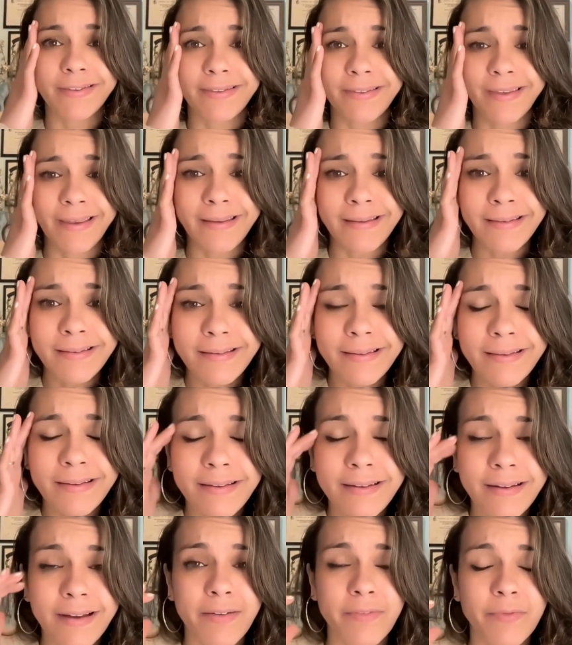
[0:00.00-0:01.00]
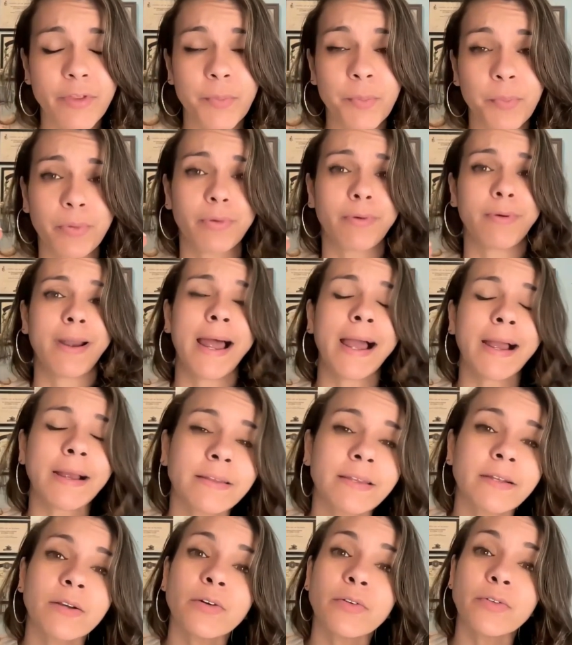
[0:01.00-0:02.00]
think of the
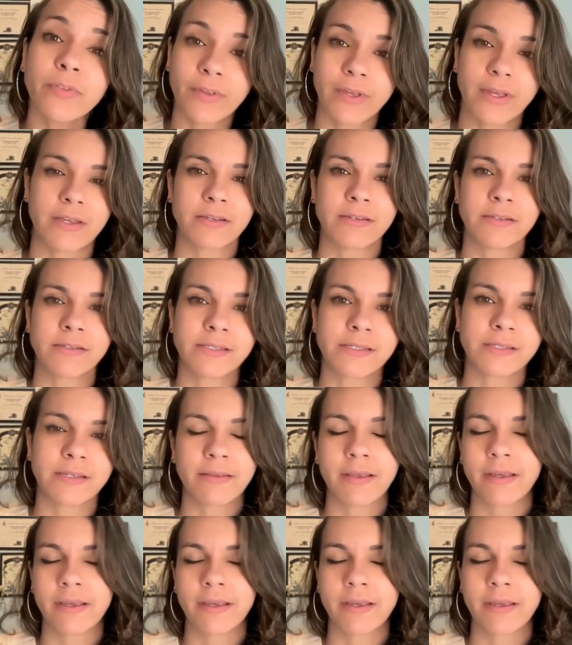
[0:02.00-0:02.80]
practical things